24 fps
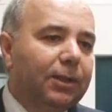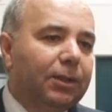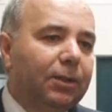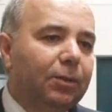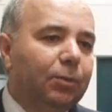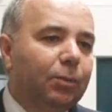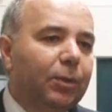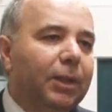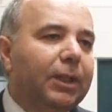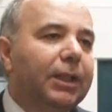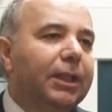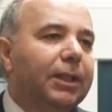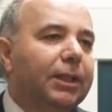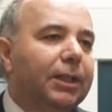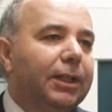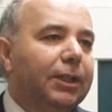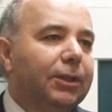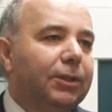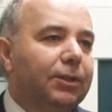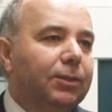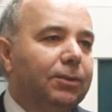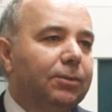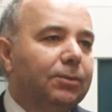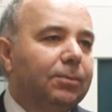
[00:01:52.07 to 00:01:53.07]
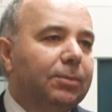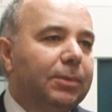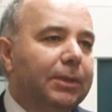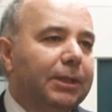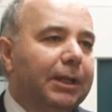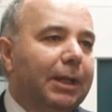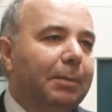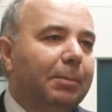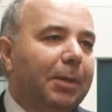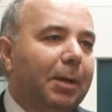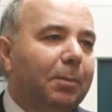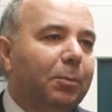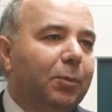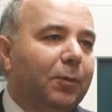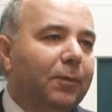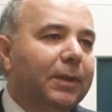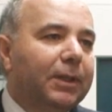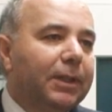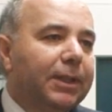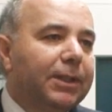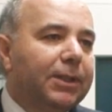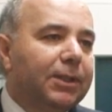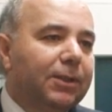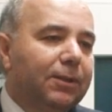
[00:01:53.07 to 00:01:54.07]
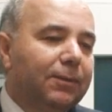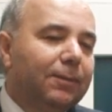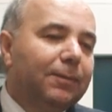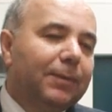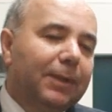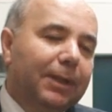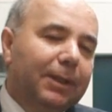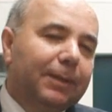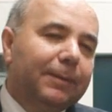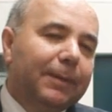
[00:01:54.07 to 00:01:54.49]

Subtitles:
you really need to come up with a list of